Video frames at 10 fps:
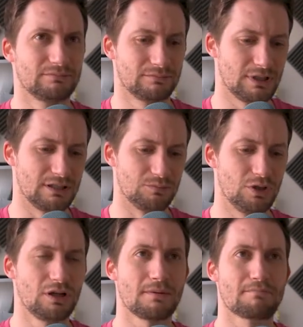That didn't
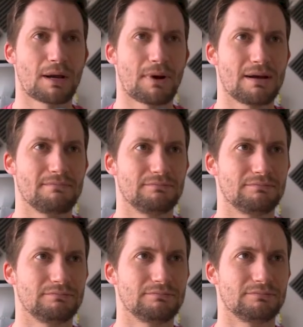work.
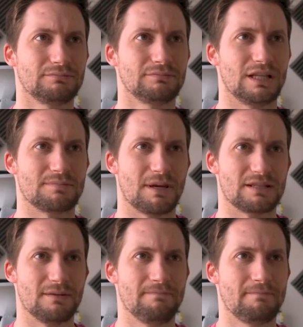That's better.